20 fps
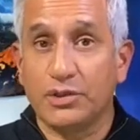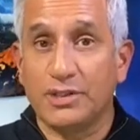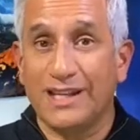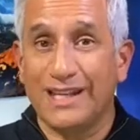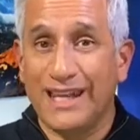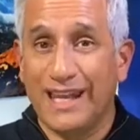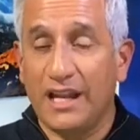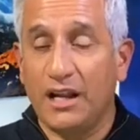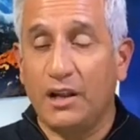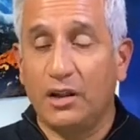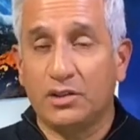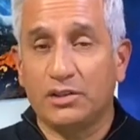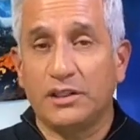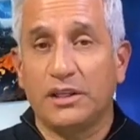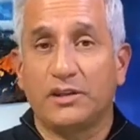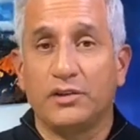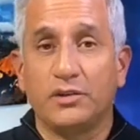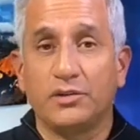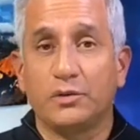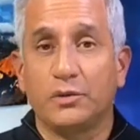And then it looks
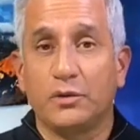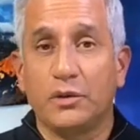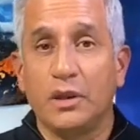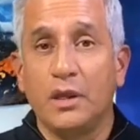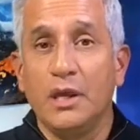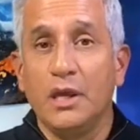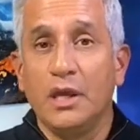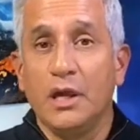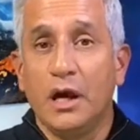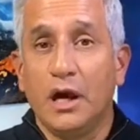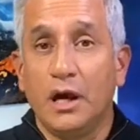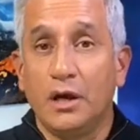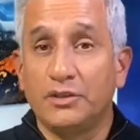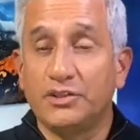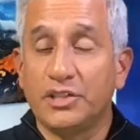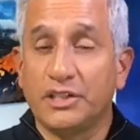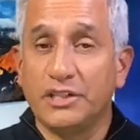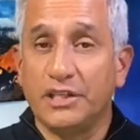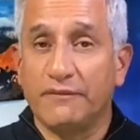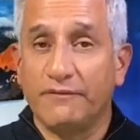like those with
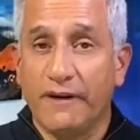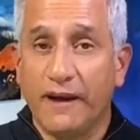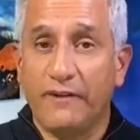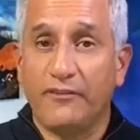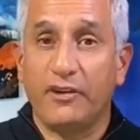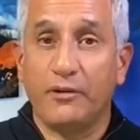65